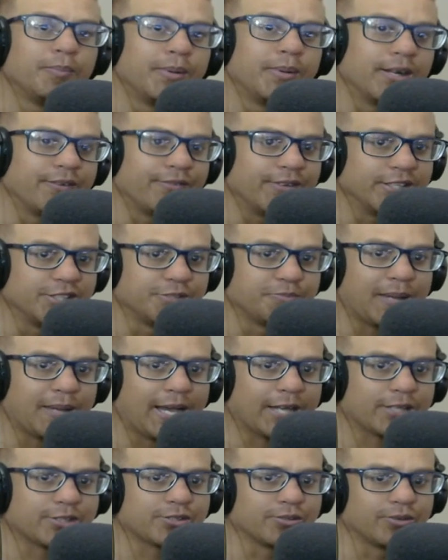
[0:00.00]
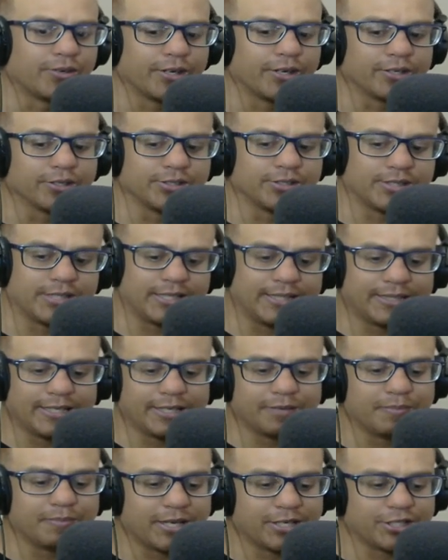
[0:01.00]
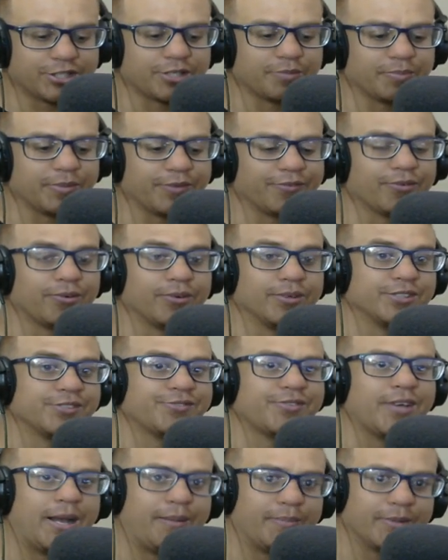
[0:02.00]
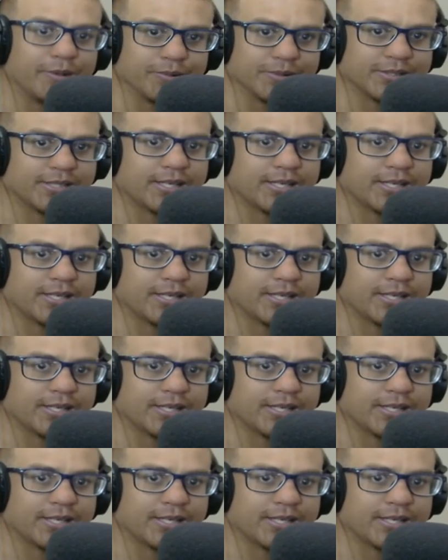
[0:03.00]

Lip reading: bit of his backstory, because he did mention before his family was